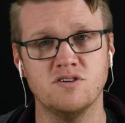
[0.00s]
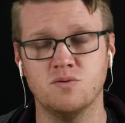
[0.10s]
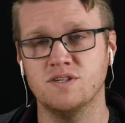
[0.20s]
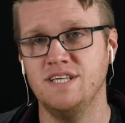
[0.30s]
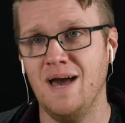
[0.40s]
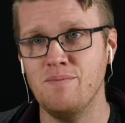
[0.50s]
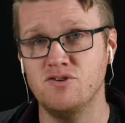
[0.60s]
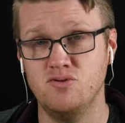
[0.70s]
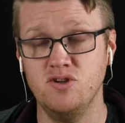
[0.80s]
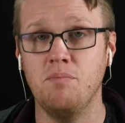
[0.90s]
So we're tapping
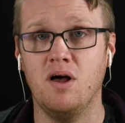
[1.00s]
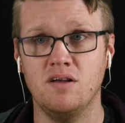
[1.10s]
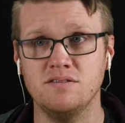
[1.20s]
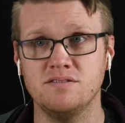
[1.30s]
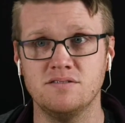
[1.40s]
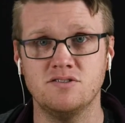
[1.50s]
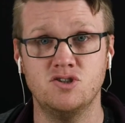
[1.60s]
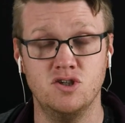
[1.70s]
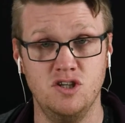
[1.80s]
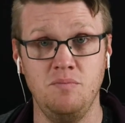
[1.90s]
to the pulse, to the